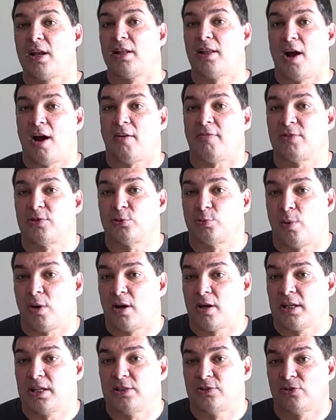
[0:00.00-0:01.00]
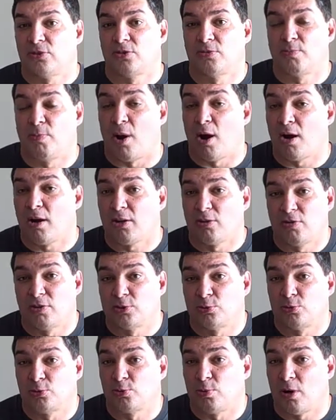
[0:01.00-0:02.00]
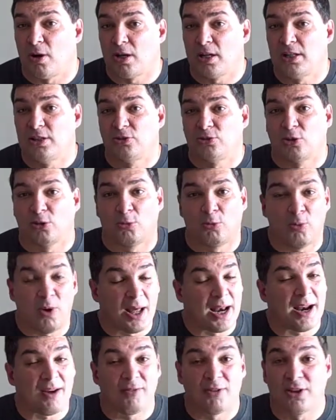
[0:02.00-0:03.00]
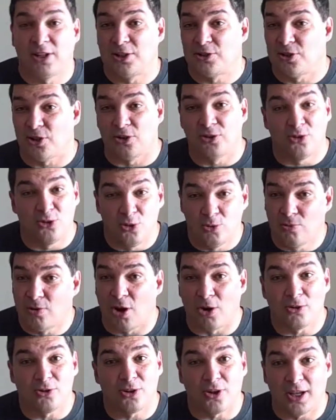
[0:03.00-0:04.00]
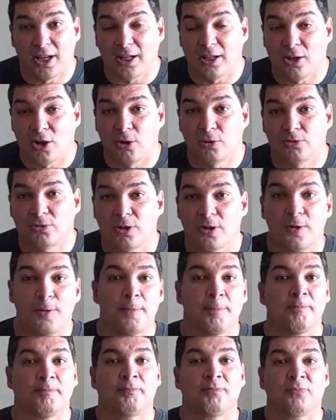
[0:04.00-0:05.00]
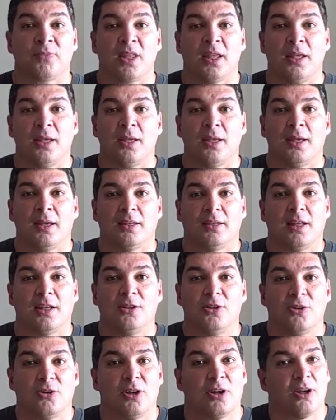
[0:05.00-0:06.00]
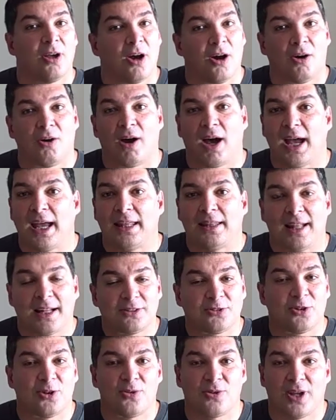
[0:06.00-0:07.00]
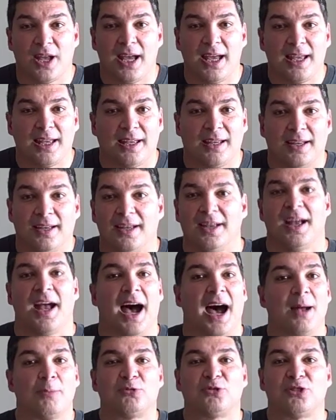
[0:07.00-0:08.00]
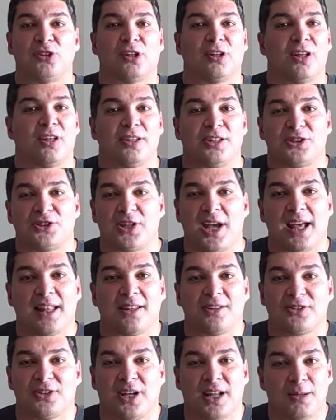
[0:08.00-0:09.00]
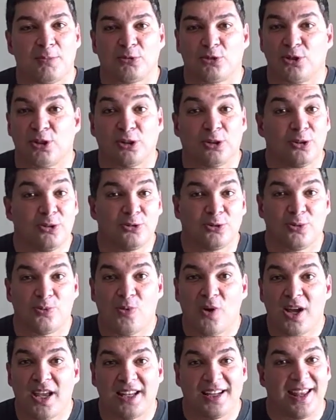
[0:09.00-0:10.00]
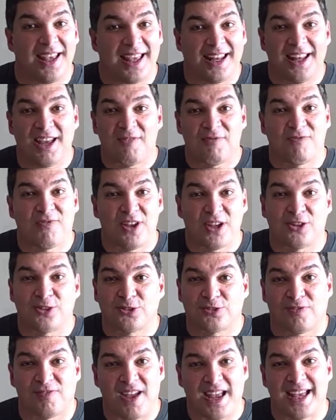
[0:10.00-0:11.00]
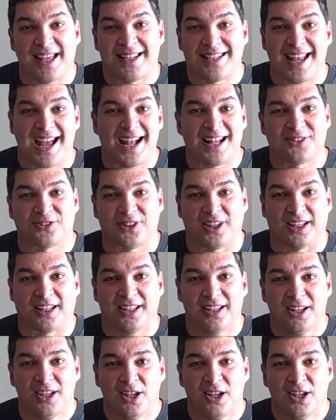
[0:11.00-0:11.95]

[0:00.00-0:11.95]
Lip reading: of the office parties or Christmas parties or whatever that you're going to go to, that you can go, hey, that's okay. I'm still on the challenge and I'm still losing weight. And it feels fantastic.